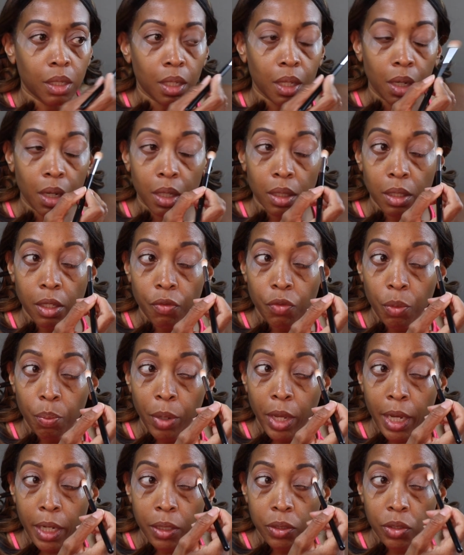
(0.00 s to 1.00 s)
And I love the
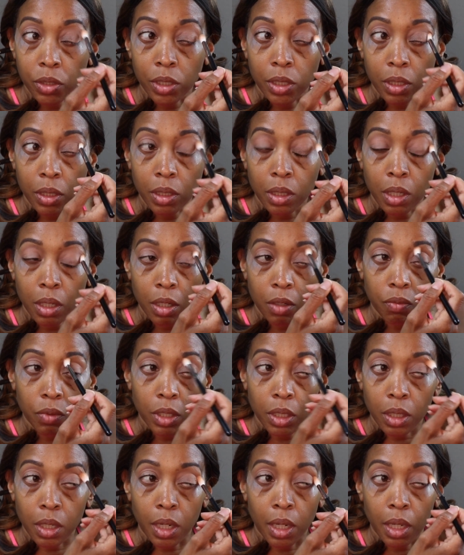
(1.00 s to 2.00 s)
packaging of
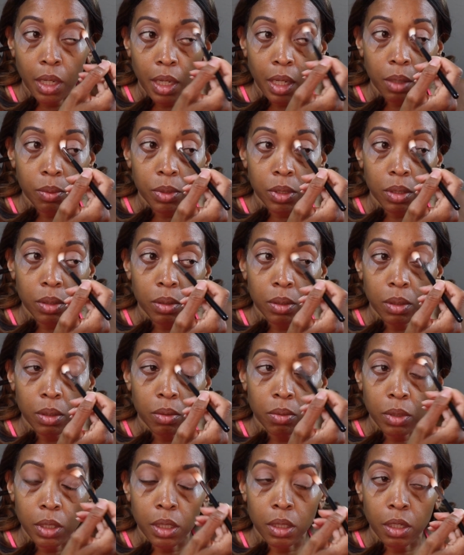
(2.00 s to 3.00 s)
it. I
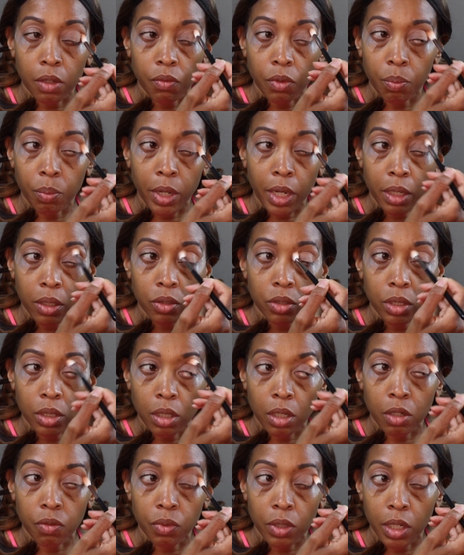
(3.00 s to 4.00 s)
absolutely love the
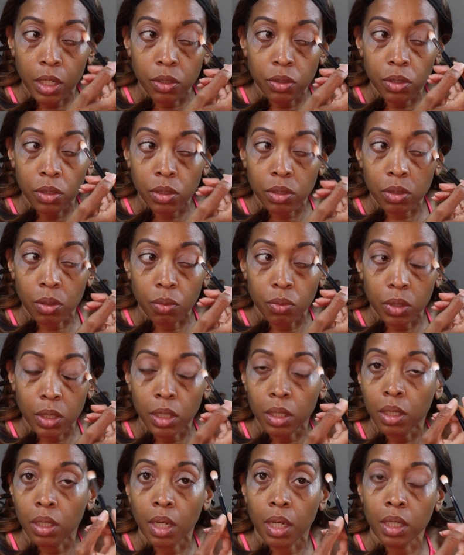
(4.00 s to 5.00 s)
packaging of it. I just don't
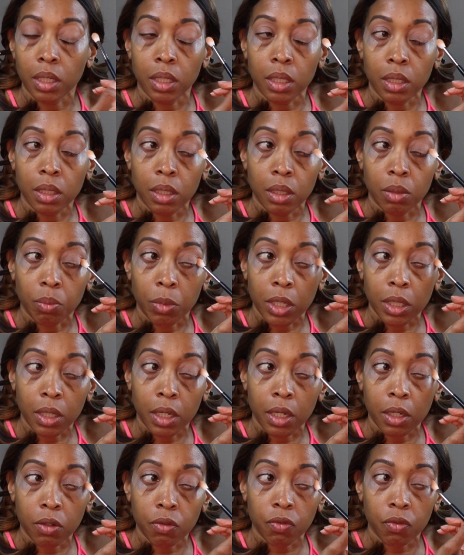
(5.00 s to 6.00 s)
think I need it in my
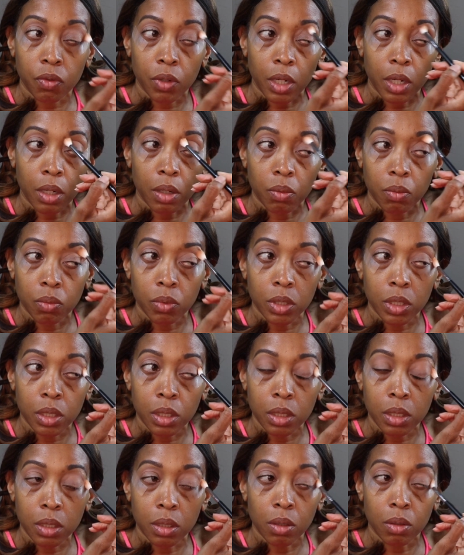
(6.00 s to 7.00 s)
life. I
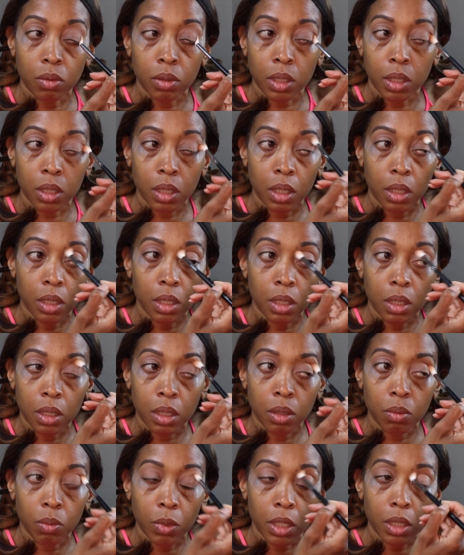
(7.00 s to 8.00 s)
really don't think I need it
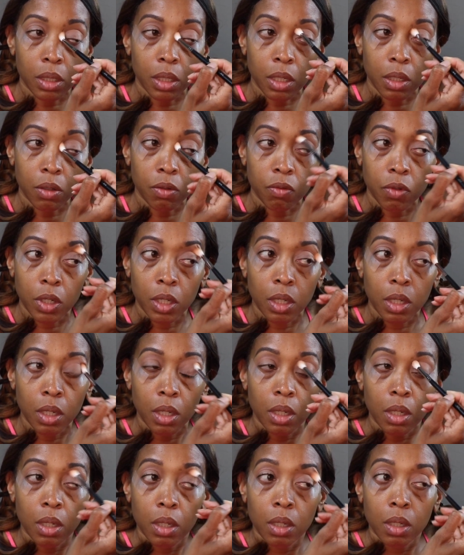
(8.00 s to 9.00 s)
in my life.
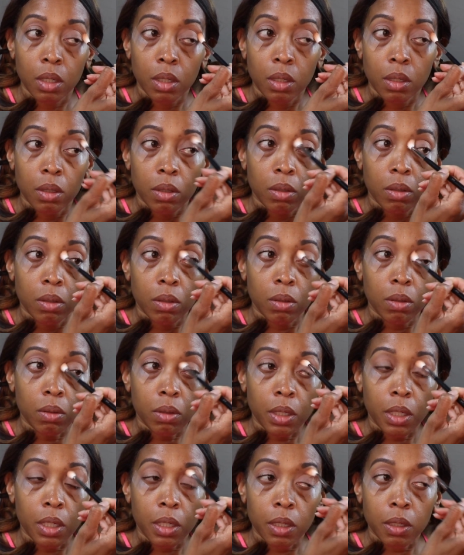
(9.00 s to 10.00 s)

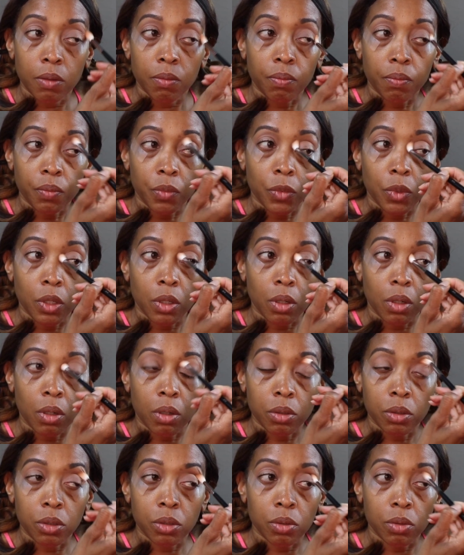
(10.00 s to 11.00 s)
Okay.
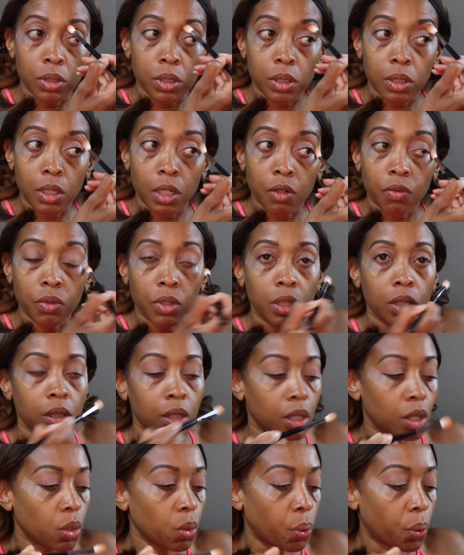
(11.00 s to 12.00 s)
Culture is
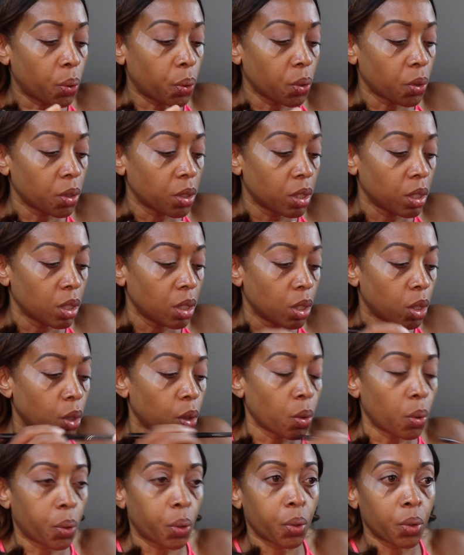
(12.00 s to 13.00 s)
definitely
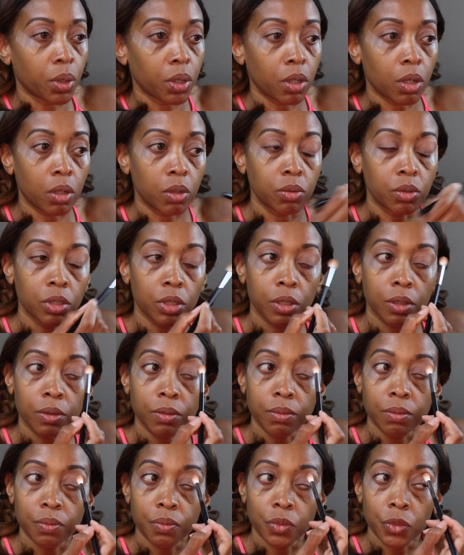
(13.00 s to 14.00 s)
Culture.